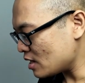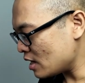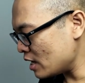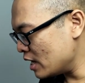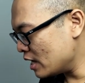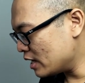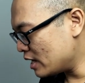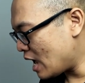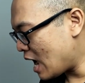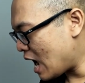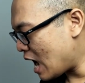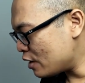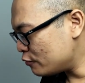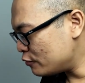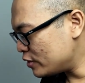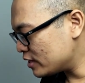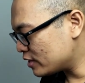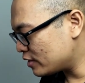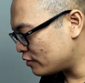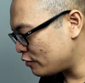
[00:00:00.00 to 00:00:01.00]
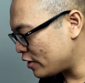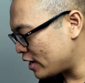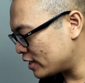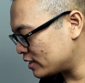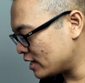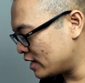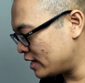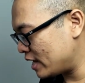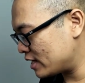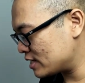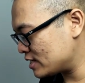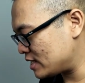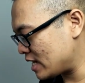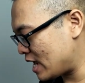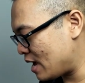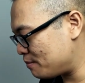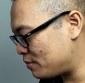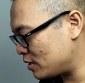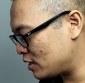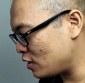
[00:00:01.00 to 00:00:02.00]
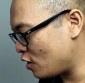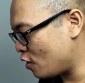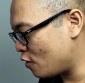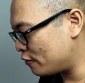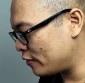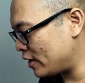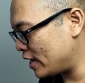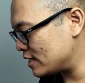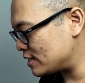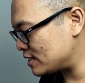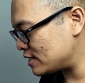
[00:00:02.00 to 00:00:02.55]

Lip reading: And I will create an example of a